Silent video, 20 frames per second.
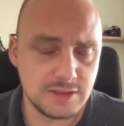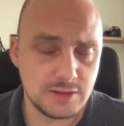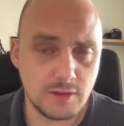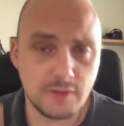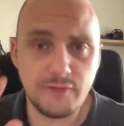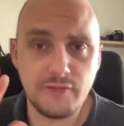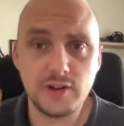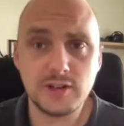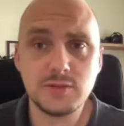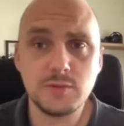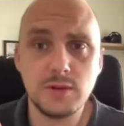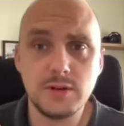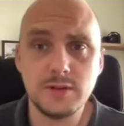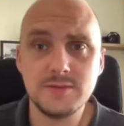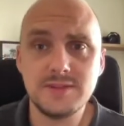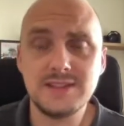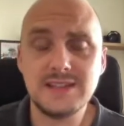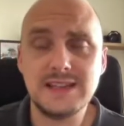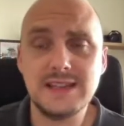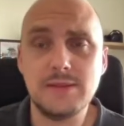So the first one I
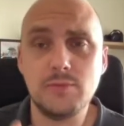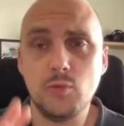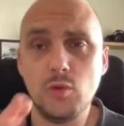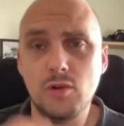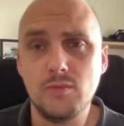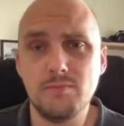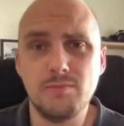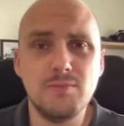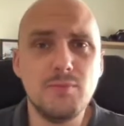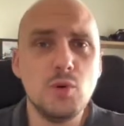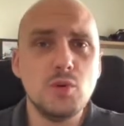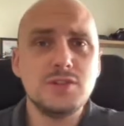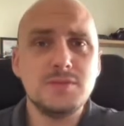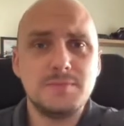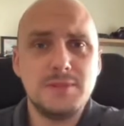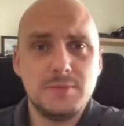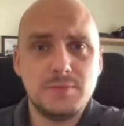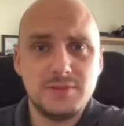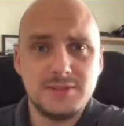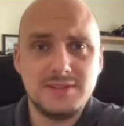would say, what most
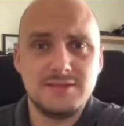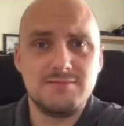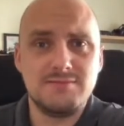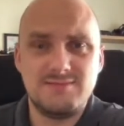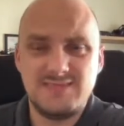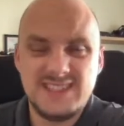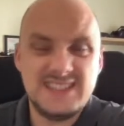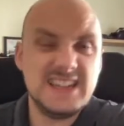people